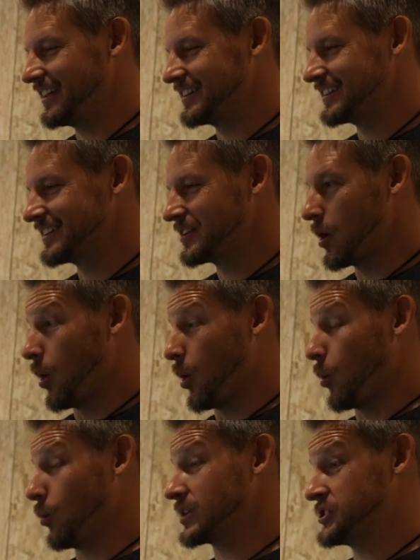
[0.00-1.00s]
Yeah. Yeah.
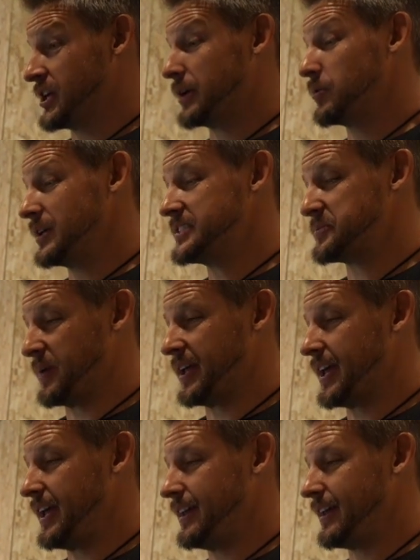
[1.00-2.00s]
Well, generally
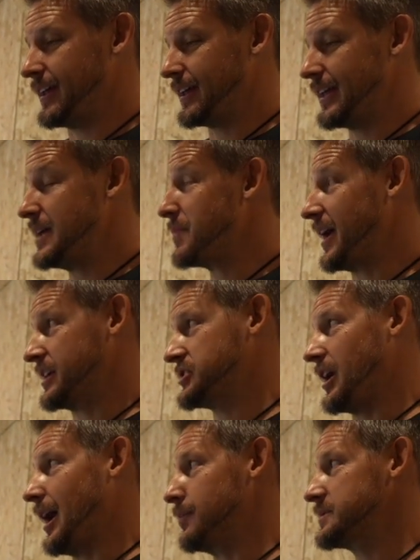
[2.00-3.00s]
speaking, e-bike
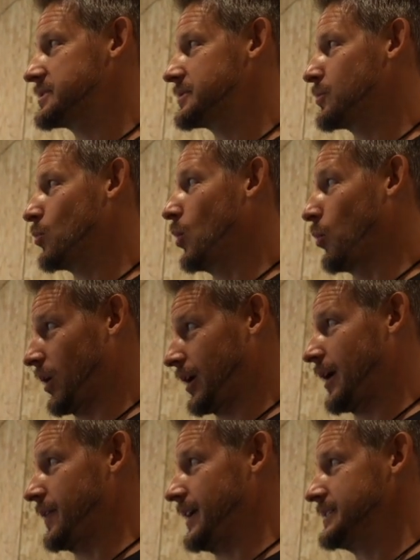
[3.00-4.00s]
shops will work
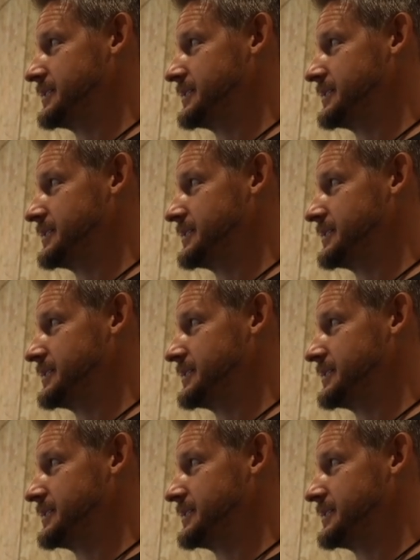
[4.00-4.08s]
on these.